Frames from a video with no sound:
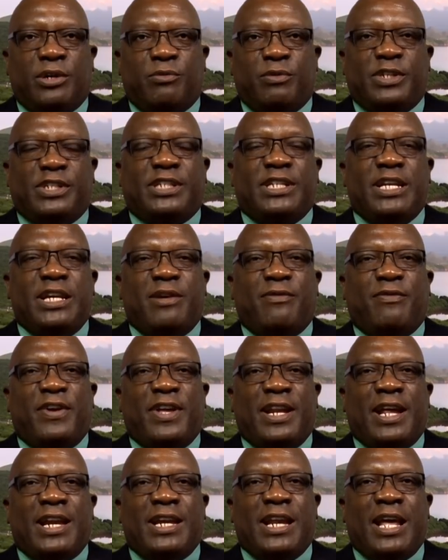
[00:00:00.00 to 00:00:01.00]

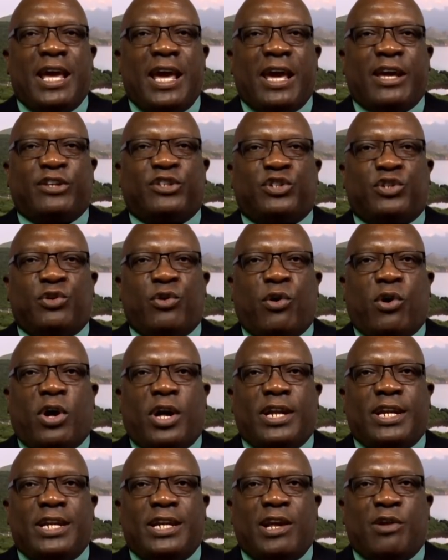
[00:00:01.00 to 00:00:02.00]
receiving an
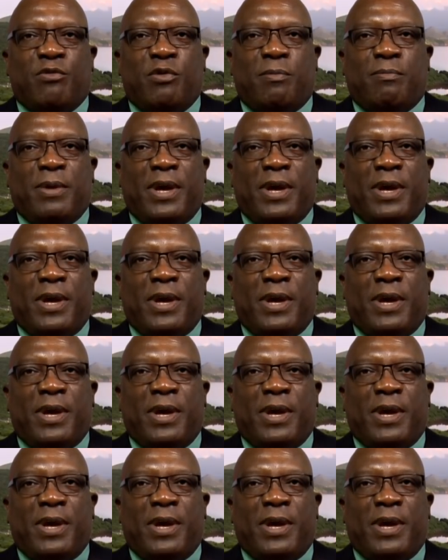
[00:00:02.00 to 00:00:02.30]
extraordinary